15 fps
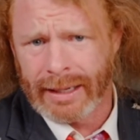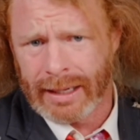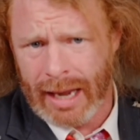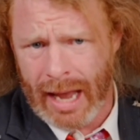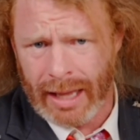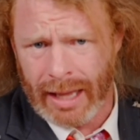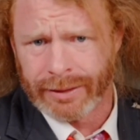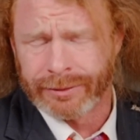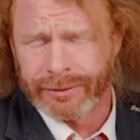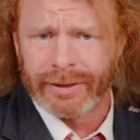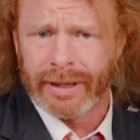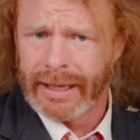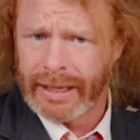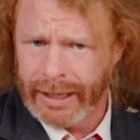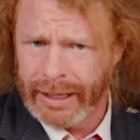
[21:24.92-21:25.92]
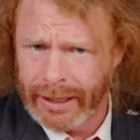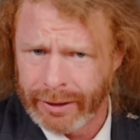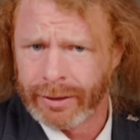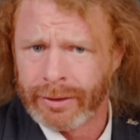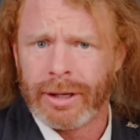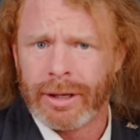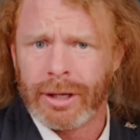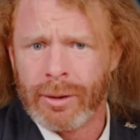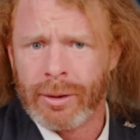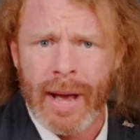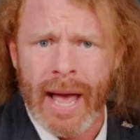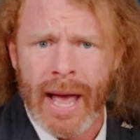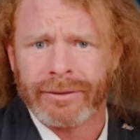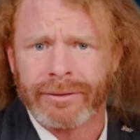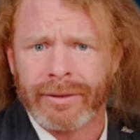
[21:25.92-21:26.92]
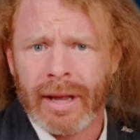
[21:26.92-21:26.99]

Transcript: guns here in the US